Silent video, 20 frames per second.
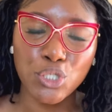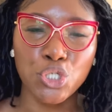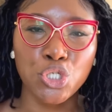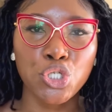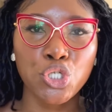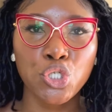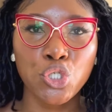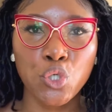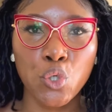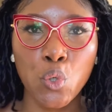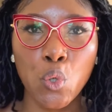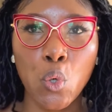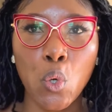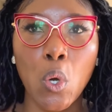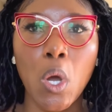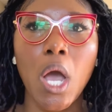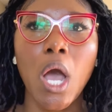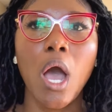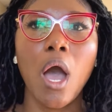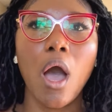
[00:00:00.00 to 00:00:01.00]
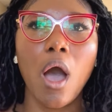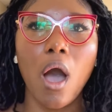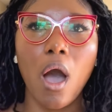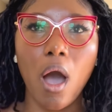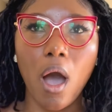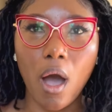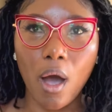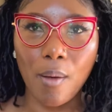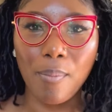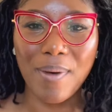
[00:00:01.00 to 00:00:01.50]
to show
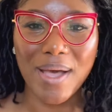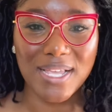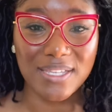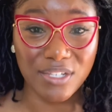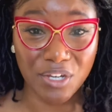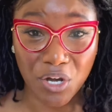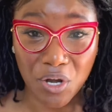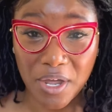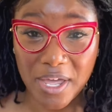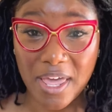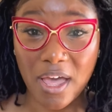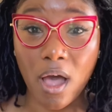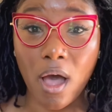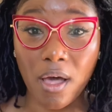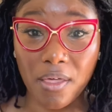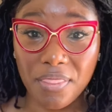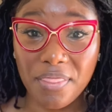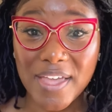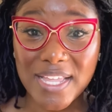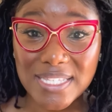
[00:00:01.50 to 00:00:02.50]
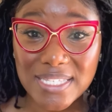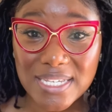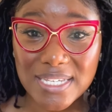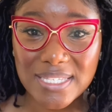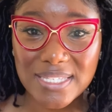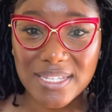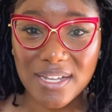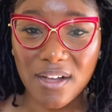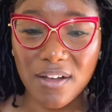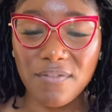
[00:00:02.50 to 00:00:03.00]
up as your authentic
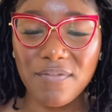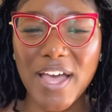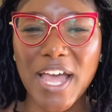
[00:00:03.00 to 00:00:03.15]
self,